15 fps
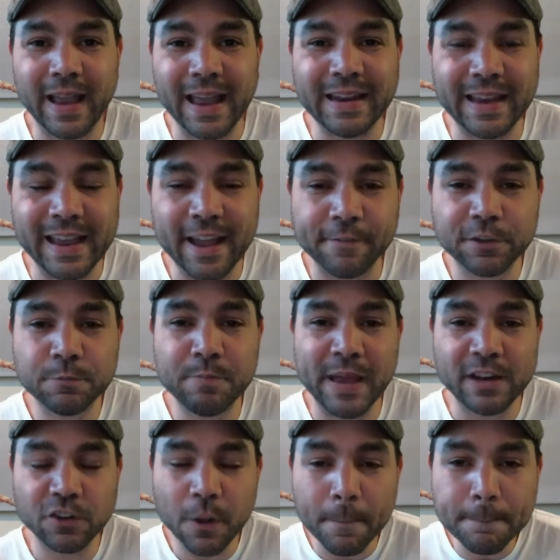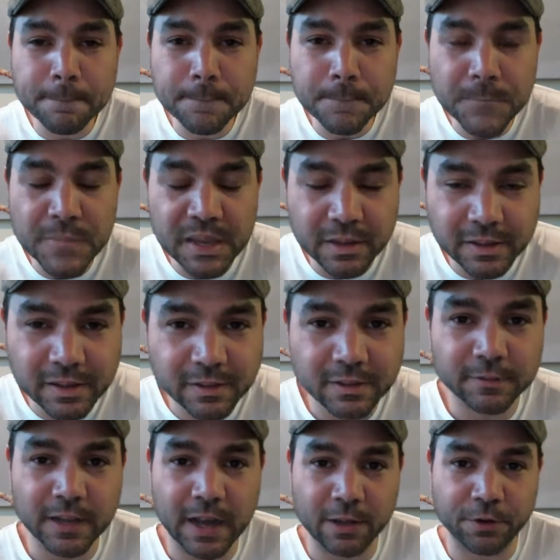And they have spent millions
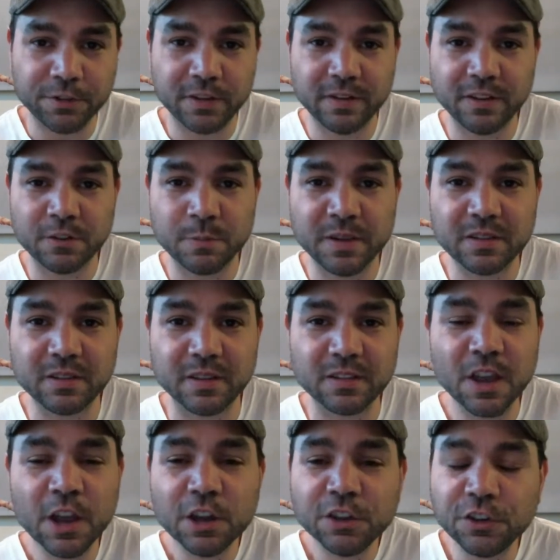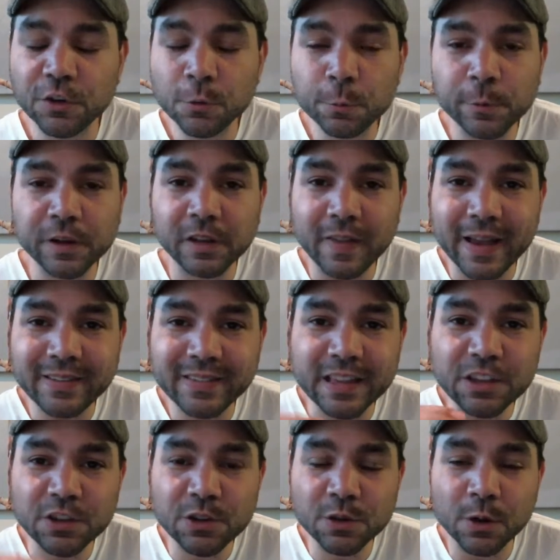of dollars in this business. Do you realize
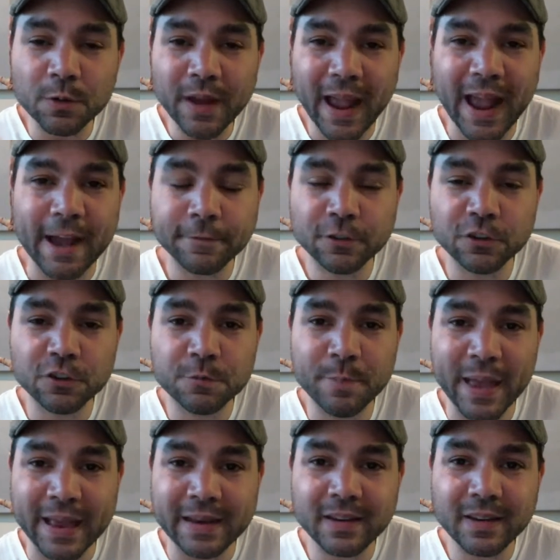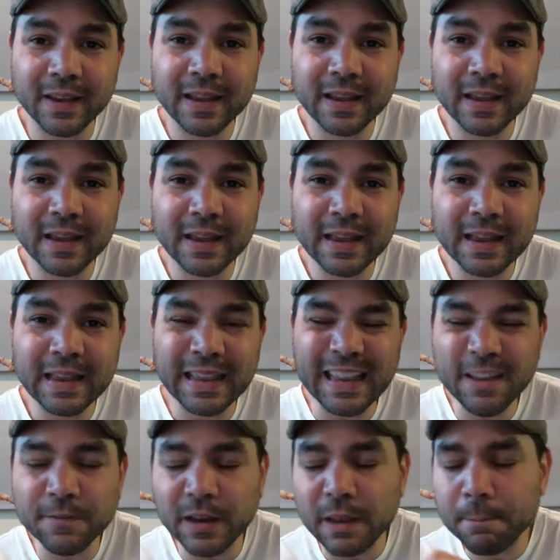that you don't have to spend
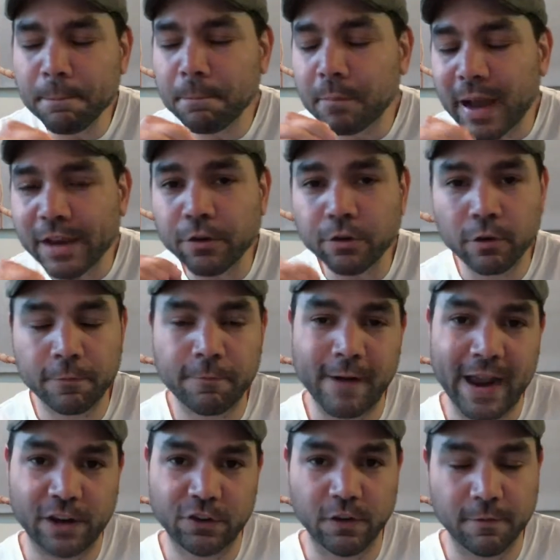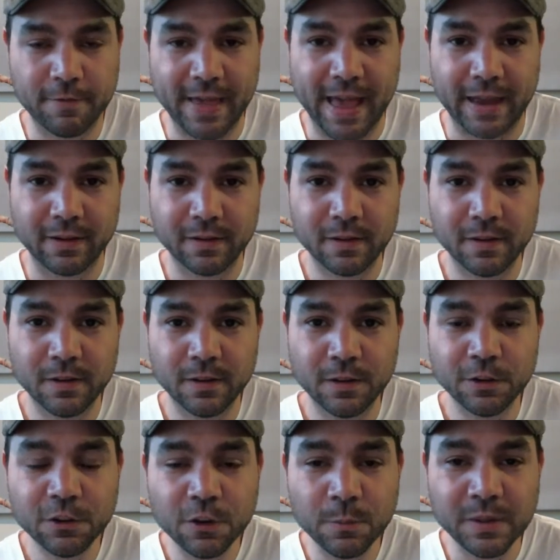even a micro fraction of that
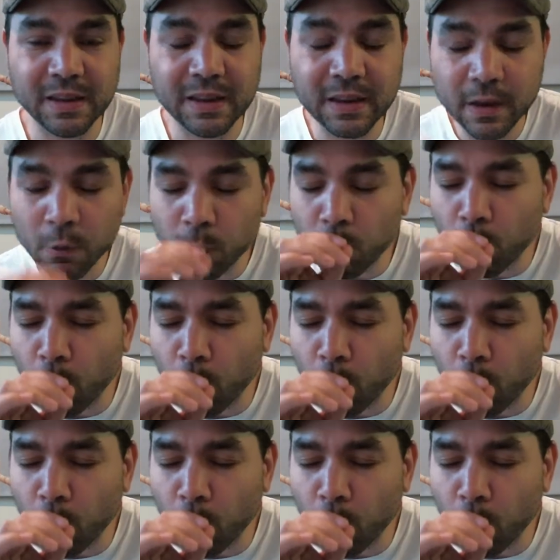to be